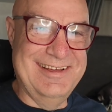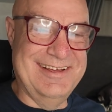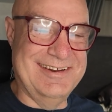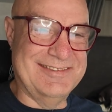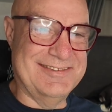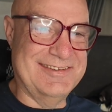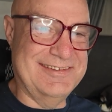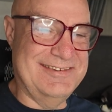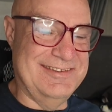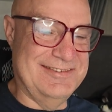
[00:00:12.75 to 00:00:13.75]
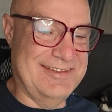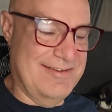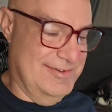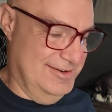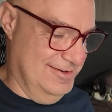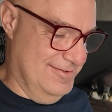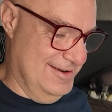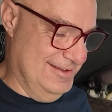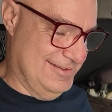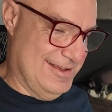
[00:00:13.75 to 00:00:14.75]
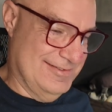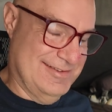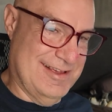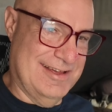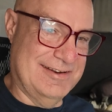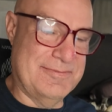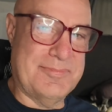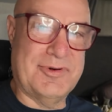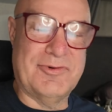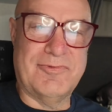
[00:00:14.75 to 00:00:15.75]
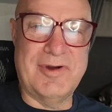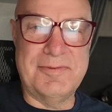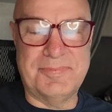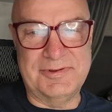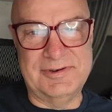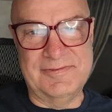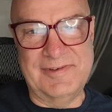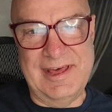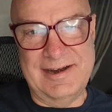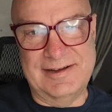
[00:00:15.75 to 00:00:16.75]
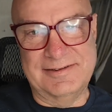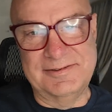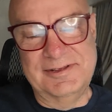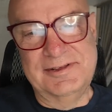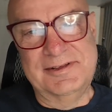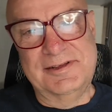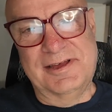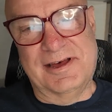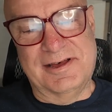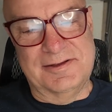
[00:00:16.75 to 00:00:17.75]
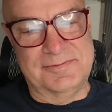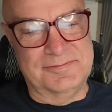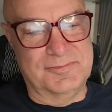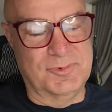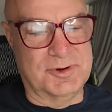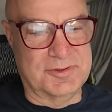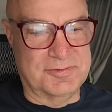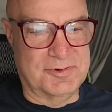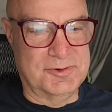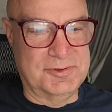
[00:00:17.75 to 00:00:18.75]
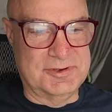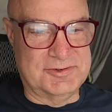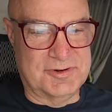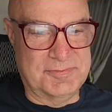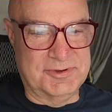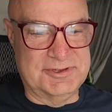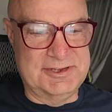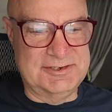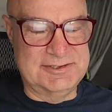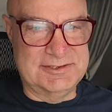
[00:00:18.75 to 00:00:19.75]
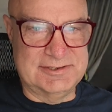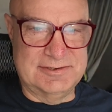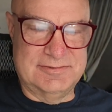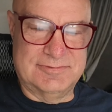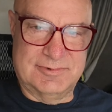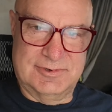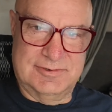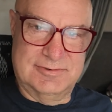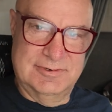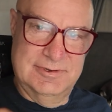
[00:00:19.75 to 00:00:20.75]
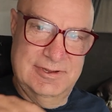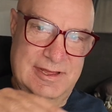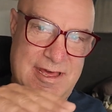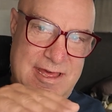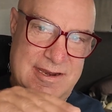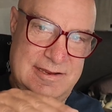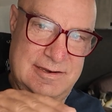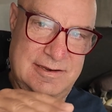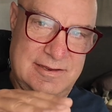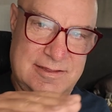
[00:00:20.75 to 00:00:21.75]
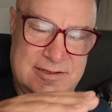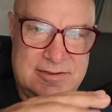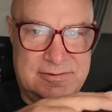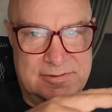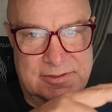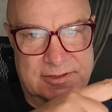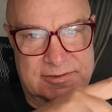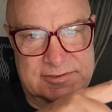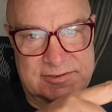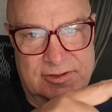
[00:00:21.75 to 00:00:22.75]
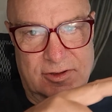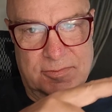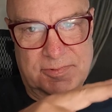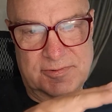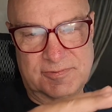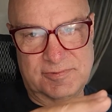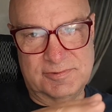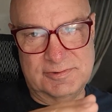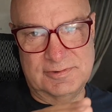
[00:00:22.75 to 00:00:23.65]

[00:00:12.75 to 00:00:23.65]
and it's 67 degrees outside in Pahrump, Nevada. We're through the triple digits, and we're headed, the slope of